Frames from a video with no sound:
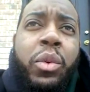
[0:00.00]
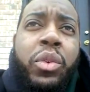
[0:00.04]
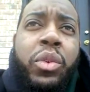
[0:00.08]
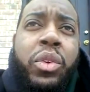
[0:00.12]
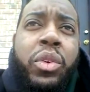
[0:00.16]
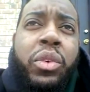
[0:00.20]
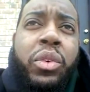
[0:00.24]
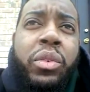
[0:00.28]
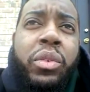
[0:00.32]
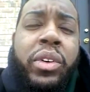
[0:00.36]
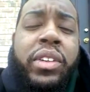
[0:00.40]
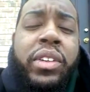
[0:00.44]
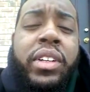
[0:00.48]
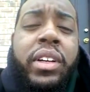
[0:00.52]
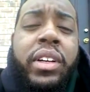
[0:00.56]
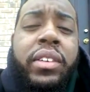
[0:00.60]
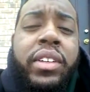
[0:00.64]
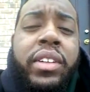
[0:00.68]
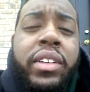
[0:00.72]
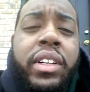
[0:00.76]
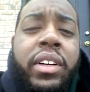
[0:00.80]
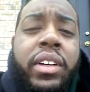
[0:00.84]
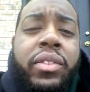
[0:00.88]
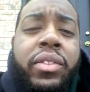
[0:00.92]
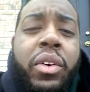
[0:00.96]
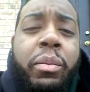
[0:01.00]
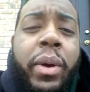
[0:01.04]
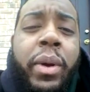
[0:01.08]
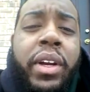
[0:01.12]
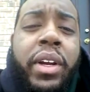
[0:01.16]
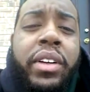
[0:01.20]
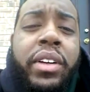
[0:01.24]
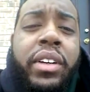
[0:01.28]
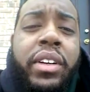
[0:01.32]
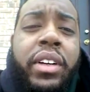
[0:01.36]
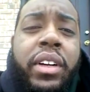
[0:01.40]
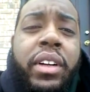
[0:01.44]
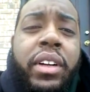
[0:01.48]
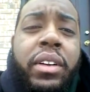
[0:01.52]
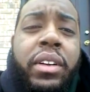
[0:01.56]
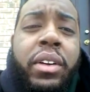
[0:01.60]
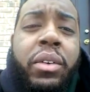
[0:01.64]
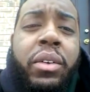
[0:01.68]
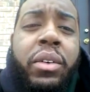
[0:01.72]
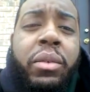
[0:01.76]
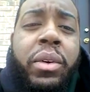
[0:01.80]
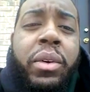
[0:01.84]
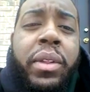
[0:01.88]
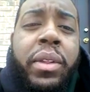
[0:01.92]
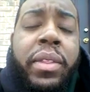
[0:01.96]
able to receive this
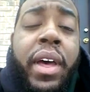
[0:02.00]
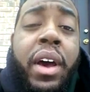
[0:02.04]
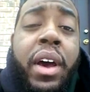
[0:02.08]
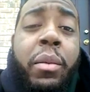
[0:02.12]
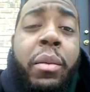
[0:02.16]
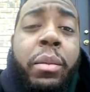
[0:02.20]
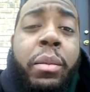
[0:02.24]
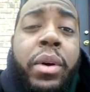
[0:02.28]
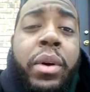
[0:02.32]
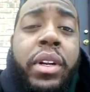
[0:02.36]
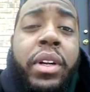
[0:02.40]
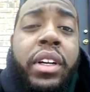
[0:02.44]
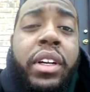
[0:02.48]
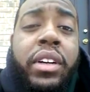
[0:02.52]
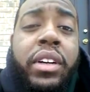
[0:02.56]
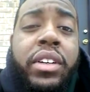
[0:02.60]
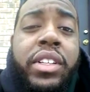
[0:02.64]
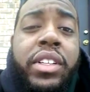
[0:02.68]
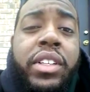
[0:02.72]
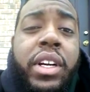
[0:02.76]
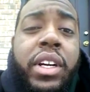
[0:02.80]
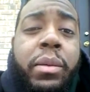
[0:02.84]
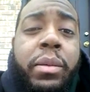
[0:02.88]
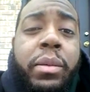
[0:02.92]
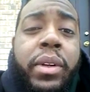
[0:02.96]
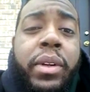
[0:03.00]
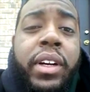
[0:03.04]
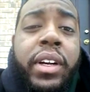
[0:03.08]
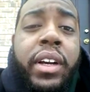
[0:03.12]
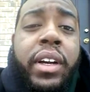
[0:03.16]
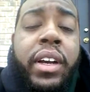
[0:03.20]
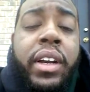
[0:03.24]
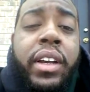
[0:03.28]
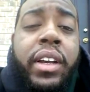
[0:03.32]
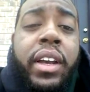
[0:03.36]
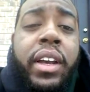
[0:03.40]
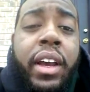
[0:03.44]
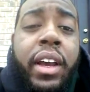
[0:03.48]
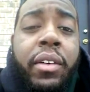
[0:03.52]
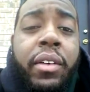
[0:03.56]
information without putting your jeopardy